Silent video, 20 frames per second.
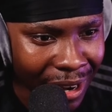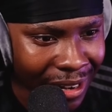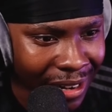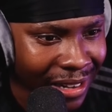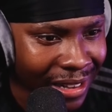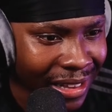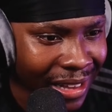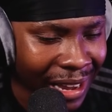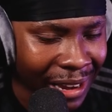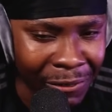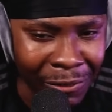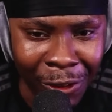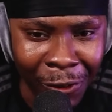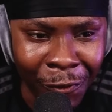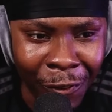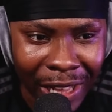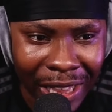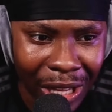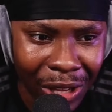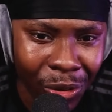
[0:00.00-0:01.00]
like the
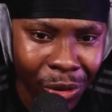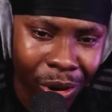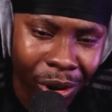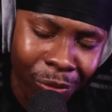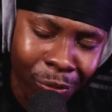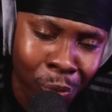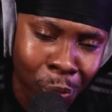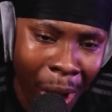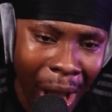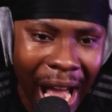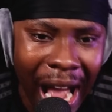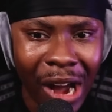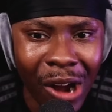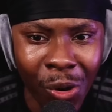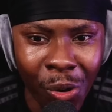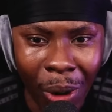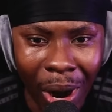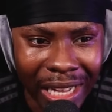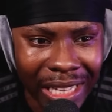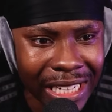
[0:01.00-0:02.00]
fact that you're, wow,
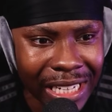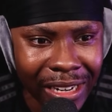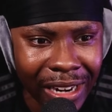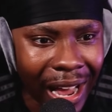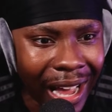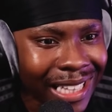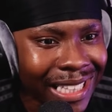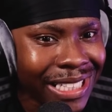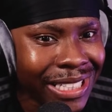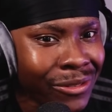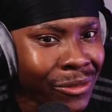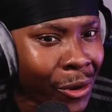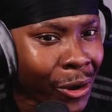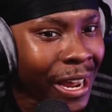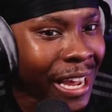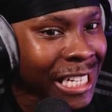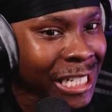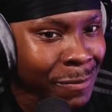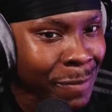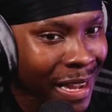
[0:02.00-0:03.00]
I did not
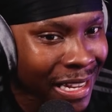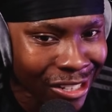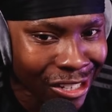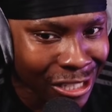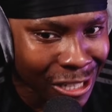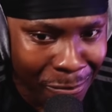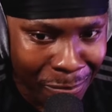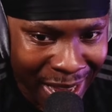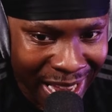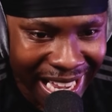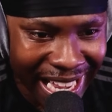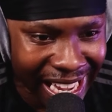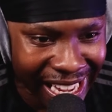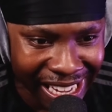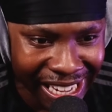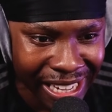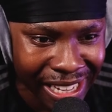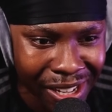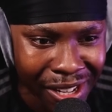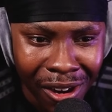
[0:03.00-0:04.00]
expect her to be
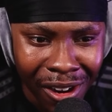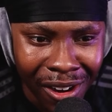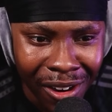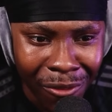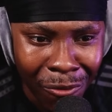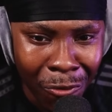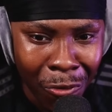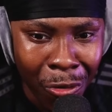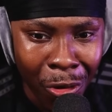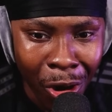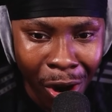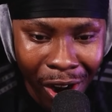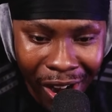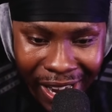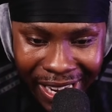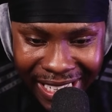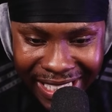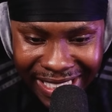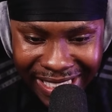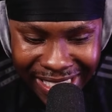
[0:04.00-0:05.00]
here.
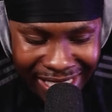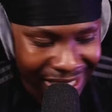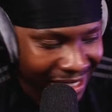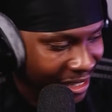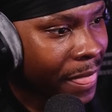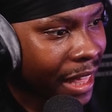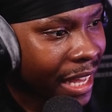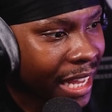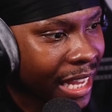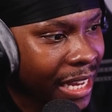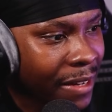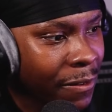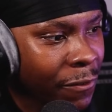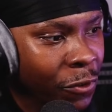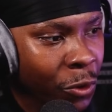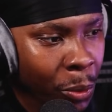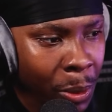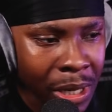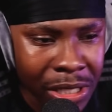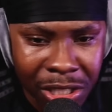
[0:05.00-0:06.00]
What? Even if you
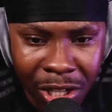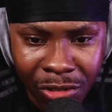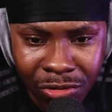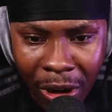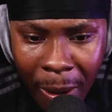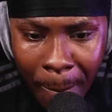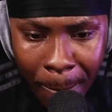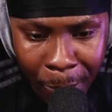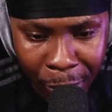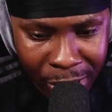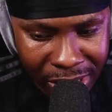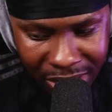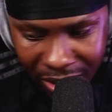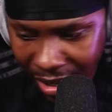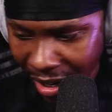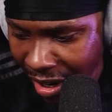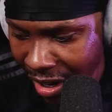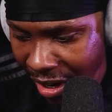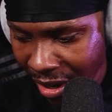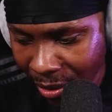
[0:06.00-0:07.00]
wanted to run prison.
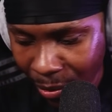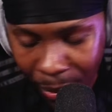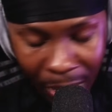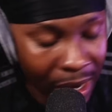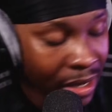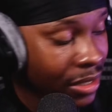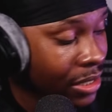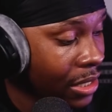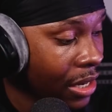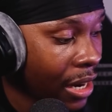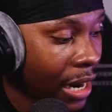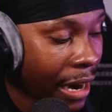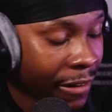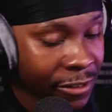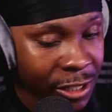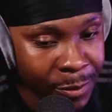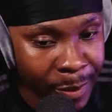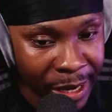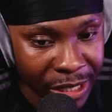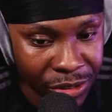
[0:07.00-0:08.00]
Oh, yeah, I
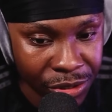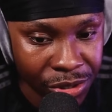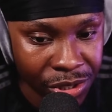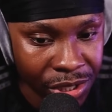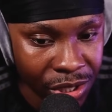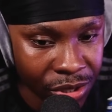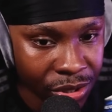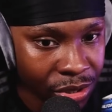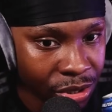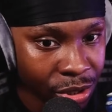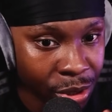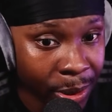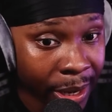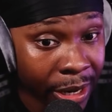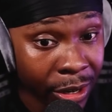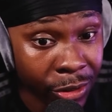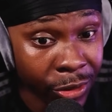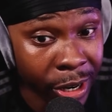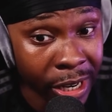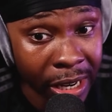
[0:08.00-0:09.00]
respect you still because you had a
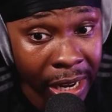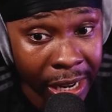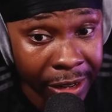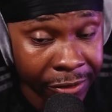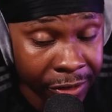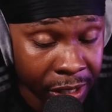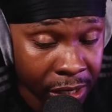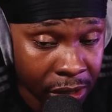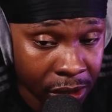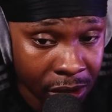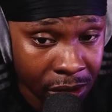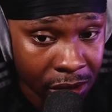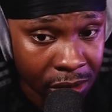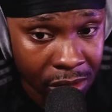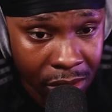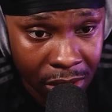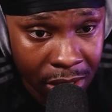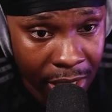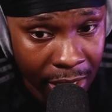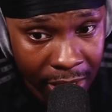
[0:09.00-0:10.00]
great life in
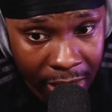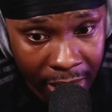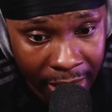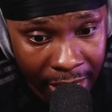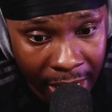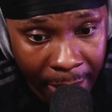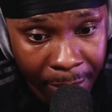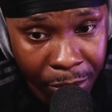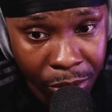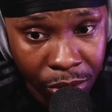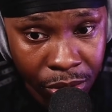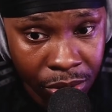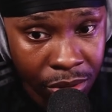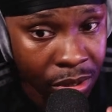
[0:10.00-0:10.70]
the capital.